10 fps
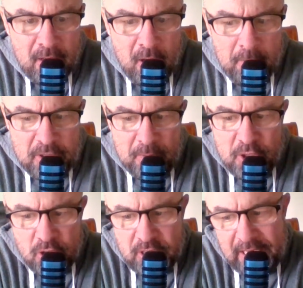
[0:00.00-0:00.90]
But
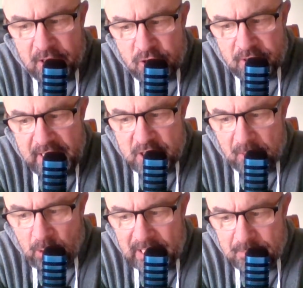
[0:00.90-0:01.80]
you see the
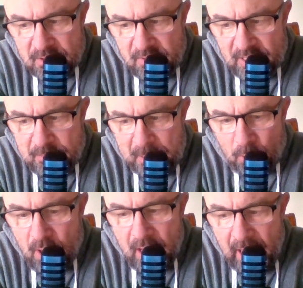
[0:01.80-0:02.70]
strategic placements of these
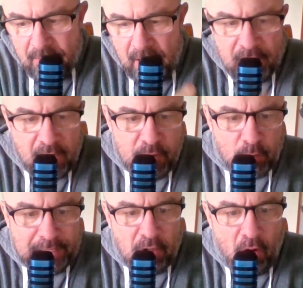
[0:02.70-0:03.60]
people, and then if you
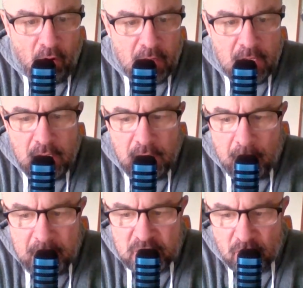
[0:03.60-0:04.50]
recall,
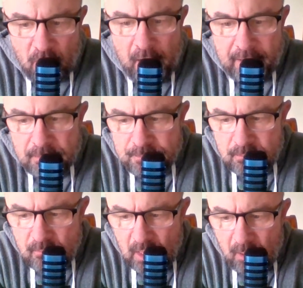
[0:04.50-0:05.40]
Mr. Ruddick,
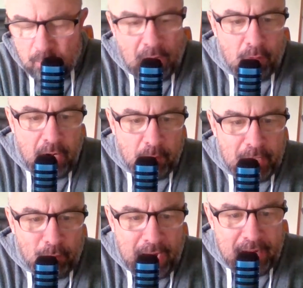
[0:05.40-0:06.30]
Brett Ruddick, when
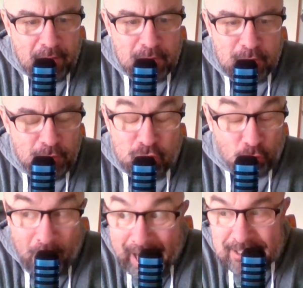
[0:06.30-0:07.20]
he ran and
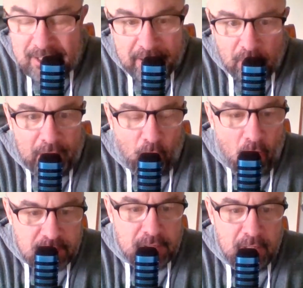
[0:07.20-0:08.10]
drastically
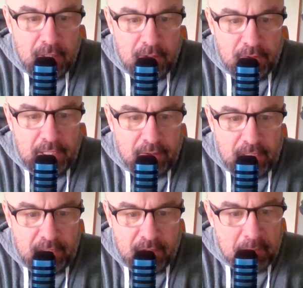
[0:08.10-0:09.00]
lost
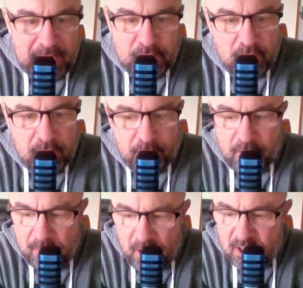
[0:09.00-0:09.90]
the bench for
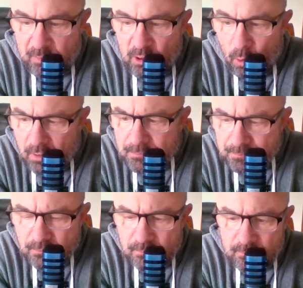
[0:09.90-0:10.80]
the municipal court,
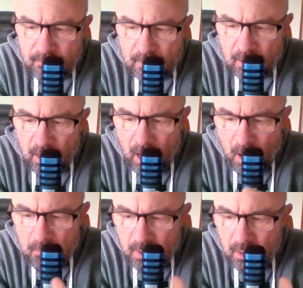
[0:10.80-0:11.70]
the